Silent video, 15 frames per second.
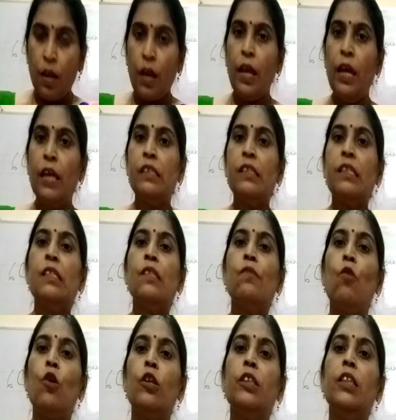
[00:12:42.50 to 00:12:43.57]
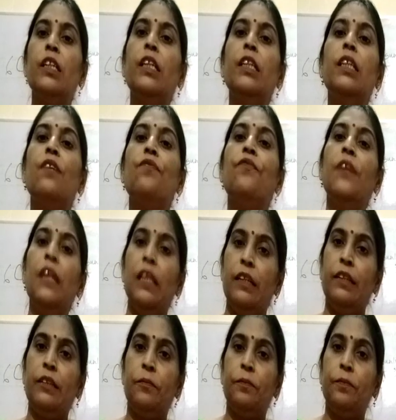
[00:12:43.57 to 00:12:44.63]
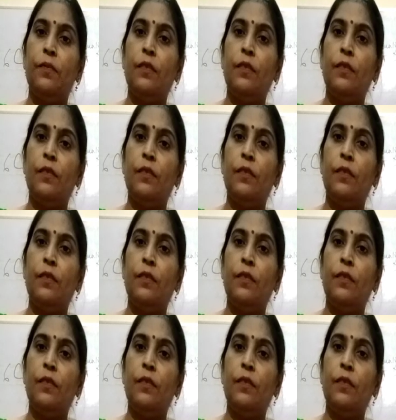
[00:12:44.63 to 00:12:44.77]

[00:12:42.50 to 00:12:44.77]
Excess water in the field.